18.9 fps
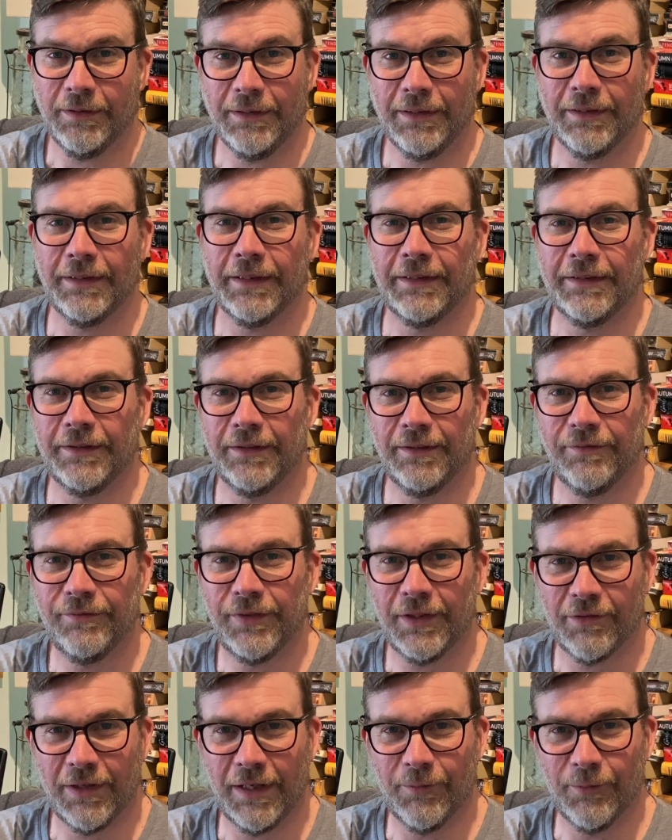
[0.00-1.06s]
and then you
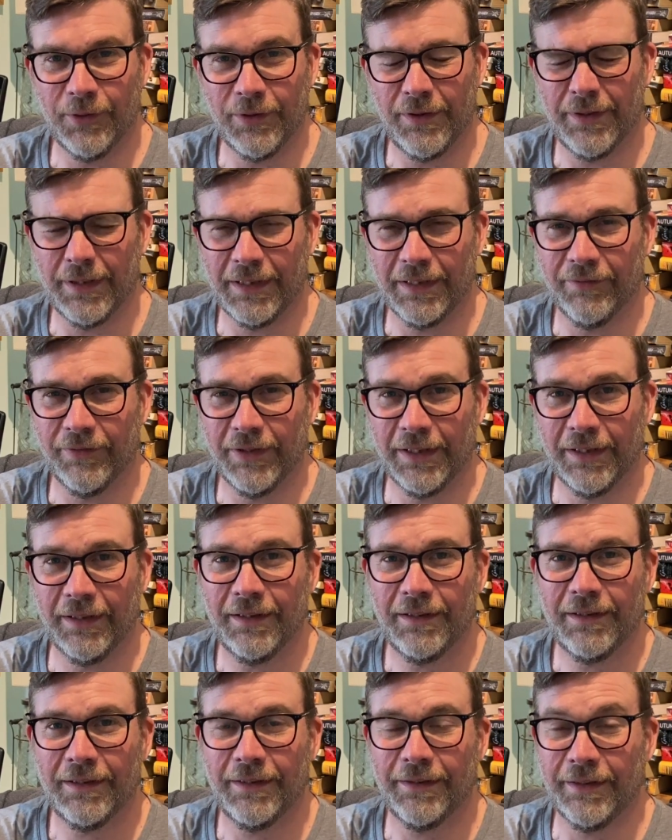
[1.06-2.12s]
figure out what you think of it,
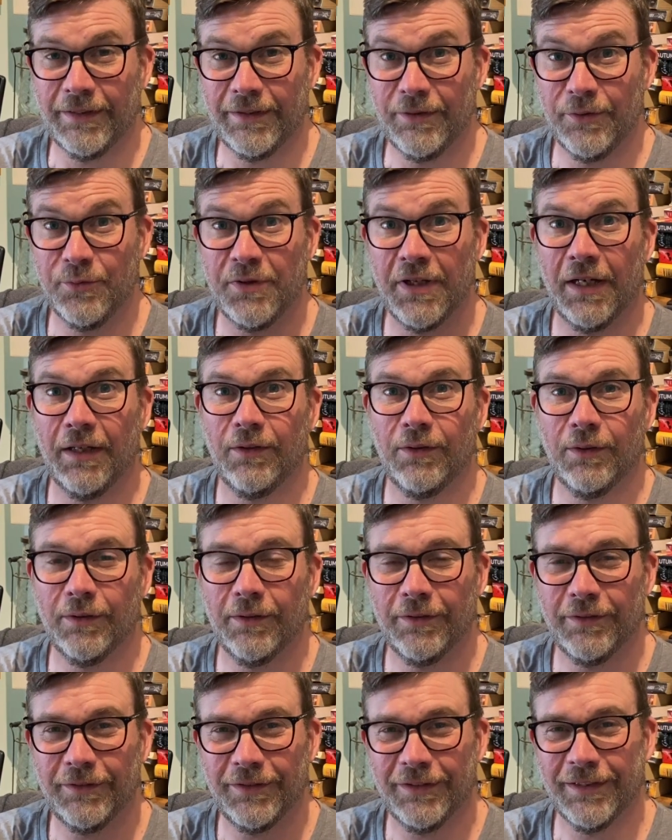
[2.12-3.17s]
and then you tell,
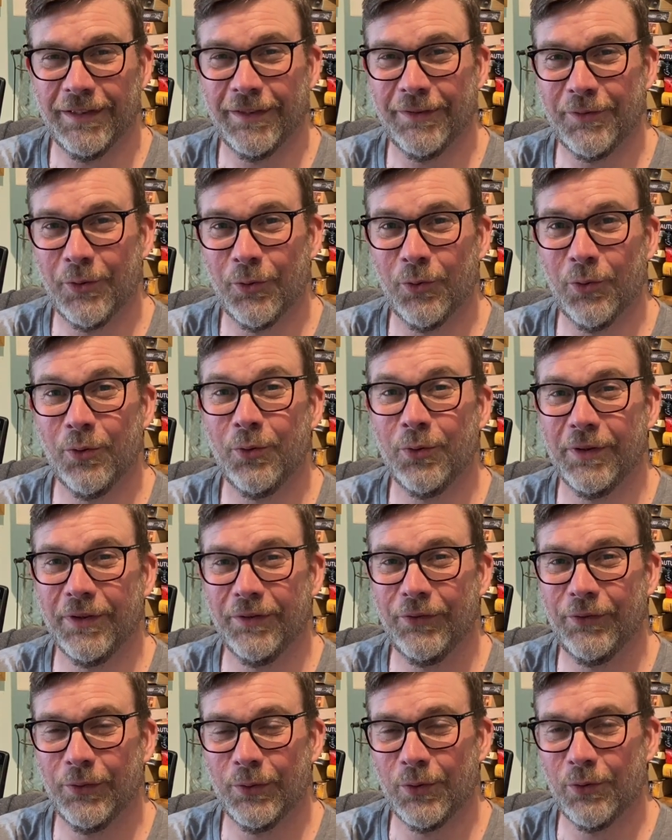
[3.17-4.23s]
you know, your
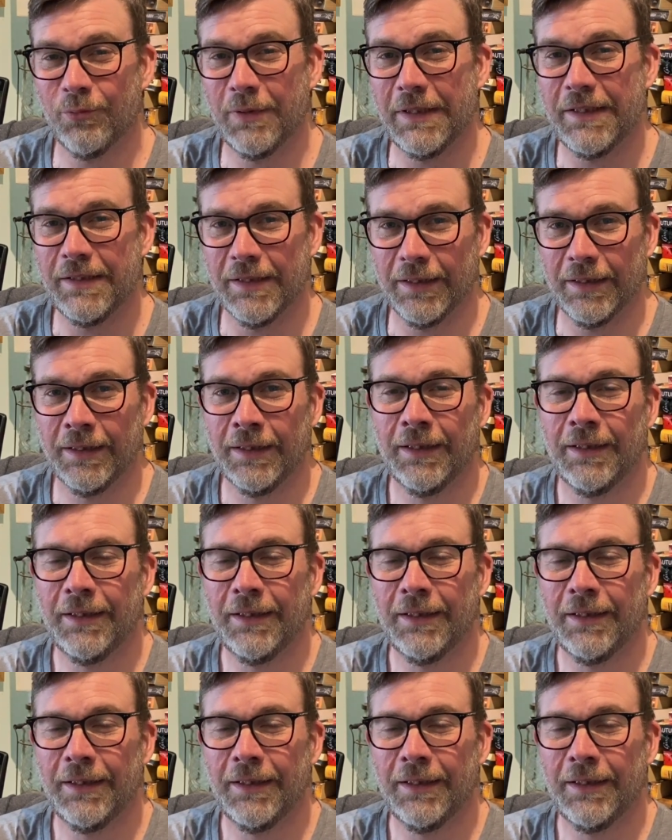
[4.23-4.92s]
audience or your reader